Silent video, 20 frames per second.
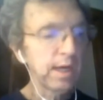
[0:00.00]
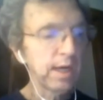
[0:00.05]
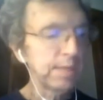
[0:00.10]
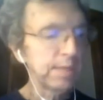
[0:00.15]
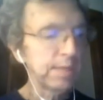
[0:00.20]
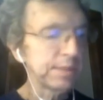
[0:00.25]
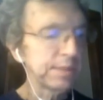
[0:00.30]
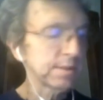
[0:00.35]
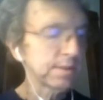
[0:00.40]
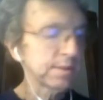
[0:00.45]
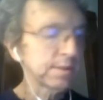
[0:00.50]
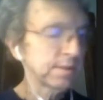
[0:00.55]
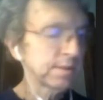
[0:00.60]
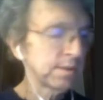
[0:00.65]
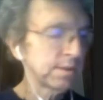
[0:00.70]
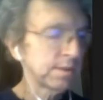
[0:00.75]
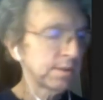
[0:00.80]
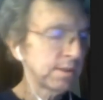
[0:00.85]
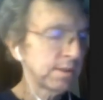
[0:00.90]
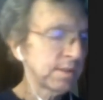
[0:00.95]
Ama?
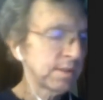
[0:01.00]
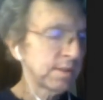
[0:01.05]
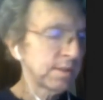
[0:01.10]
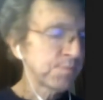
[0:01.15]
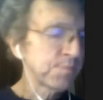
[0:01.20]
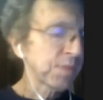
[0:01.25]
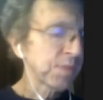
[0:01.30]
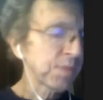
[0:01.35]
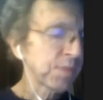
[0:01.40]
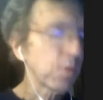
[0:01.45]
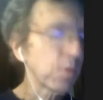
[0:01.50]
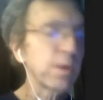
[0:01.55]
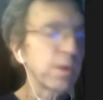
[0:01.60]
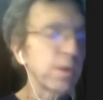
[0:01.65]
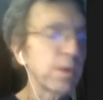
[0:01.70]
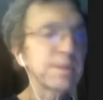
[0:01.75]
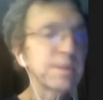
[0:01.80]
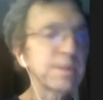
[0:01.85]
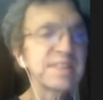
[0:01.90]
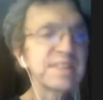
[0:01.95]

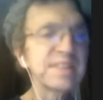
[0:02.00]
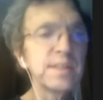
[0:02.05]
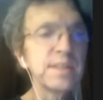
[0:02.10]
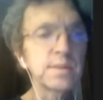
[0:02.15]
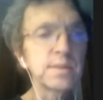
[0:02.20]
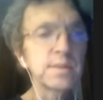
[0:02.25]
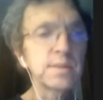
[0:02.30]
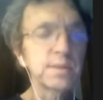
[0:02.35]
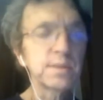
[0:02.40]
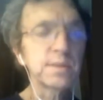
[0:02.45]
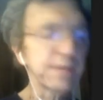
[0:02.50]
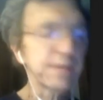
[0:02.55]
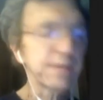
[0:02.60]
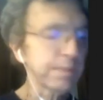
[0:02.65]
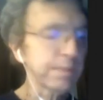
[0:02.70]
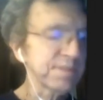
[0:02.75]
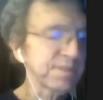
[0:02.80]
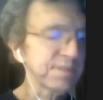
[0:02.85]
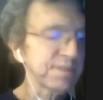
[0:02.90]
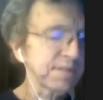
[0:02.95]
Where is the Hitler
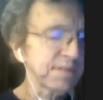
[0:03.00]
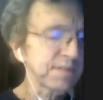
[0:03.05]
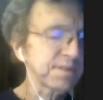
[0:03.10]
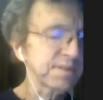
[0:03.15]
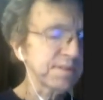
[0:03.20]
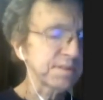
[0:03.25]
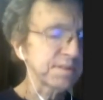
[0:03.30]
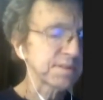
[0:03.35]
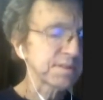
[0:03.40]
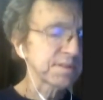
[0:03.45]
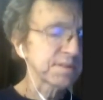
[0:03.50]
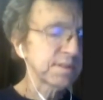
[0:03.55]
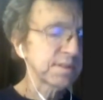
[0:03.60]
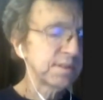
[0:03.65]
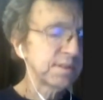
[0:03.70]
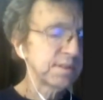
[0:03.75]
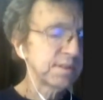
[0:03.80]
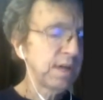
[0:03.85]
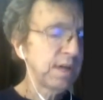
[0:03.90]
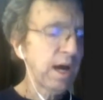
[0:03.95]
that obsessed us,
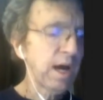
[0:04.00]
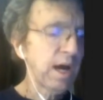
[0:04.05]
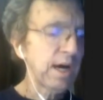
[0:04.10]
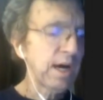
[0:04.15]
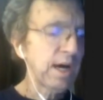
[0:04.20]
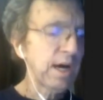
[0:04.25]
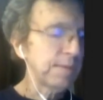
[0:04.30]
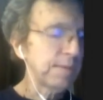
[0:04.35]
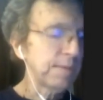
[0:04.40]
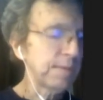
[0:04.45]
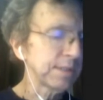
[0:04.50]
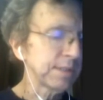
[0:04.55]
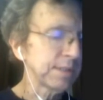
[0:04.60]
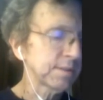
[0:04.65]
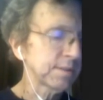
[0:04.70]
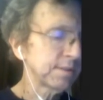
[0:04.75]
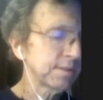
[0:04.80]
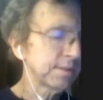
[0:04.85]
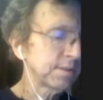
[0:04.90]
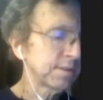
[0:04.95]

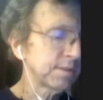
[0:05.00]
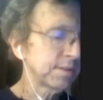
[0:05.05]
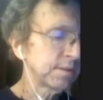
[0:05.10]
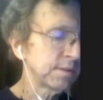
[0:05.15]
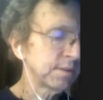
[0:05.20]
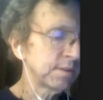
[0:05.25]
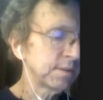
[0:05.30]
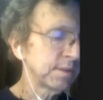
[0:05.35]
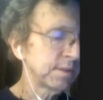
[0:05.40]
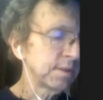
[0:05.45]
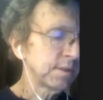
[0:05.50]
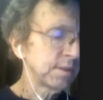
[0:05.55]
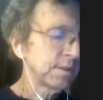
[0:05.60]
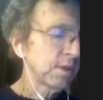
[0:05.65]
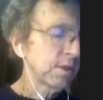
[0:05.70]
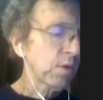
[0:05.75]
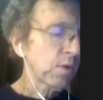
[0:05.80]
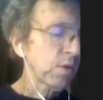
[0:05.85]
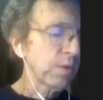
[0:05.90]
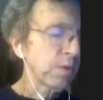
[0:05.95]
Ama?
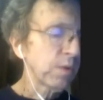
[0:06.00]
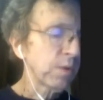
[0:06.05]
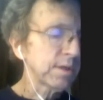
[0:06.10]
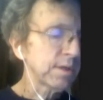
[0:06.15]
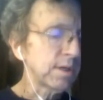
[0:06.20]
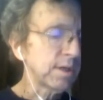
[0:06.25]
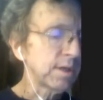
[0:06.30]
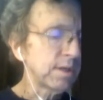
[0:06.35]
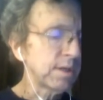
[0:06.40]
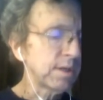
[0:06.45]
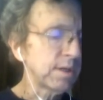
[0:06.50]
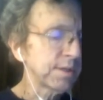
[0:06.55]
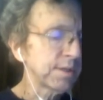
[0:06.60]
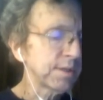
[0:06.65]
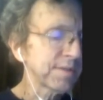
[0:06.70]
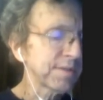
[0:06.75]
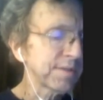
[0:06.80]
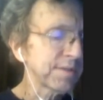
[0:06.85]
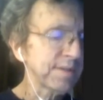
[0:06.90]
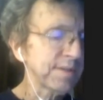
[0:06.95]
Where are all
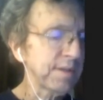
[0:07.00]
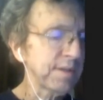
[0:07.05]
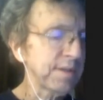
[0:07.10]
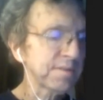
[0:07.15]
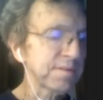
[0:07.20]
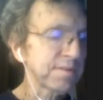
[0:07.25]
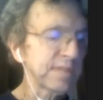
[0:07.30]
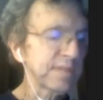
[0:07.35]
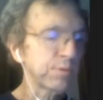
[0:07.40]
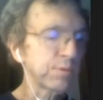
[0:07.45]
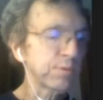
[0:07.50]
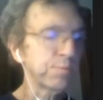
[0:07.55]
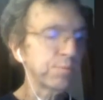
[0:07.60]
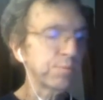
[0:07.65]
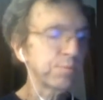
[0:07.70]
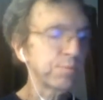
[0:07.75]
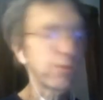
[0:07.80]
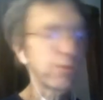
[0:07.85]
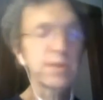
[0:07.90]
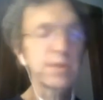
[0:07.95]
the saints that were
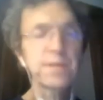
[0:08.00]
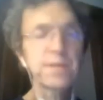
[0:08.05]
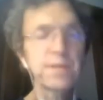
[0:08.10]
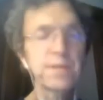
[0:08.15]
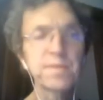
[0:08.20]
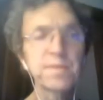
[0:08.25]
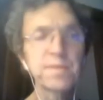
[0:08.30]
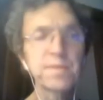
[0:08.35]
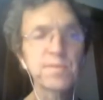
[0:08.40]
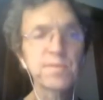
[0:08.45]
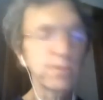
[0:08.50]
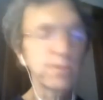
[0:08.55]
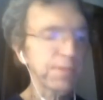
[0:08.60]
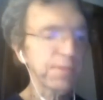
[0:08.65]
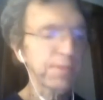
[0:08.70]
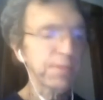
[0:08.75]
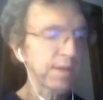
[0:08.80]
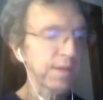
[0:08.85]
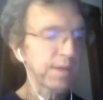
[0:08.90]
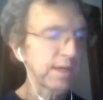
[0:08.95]
born on this
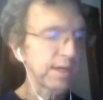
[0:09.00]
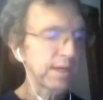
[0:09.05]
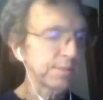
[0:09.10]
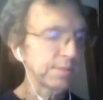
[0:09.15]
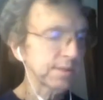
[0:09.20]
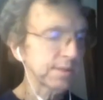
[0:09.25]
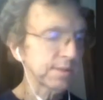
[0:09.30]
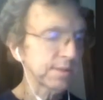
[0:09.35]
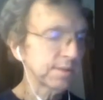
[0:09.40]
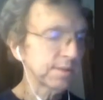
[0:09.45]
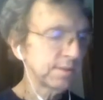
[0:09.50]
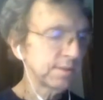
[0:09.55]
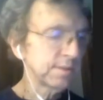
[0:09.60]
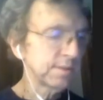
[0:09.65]
earth, Ama?